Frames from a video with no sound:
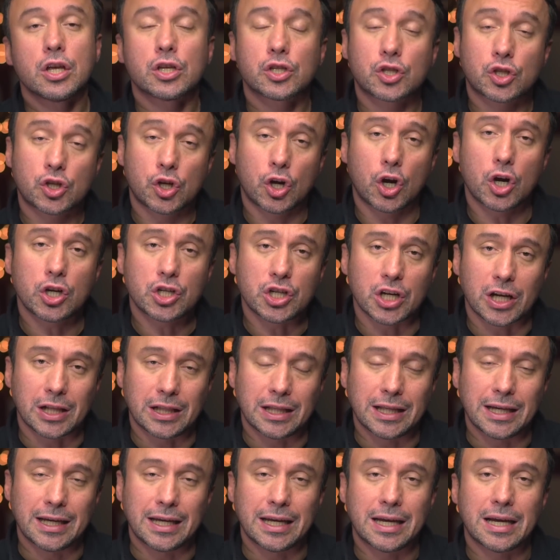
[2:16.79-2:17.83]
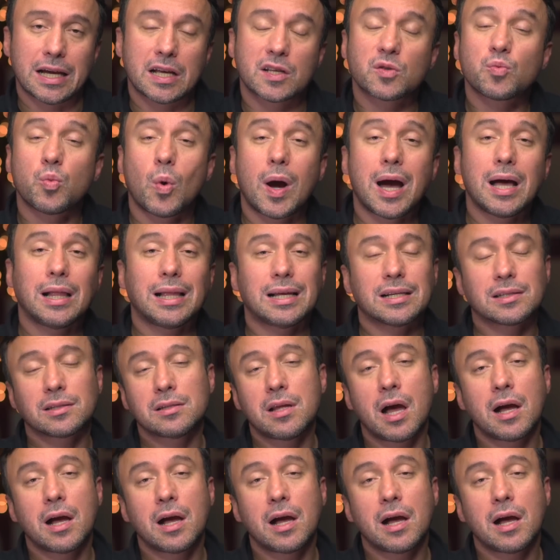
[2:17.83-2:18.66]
surgically as well as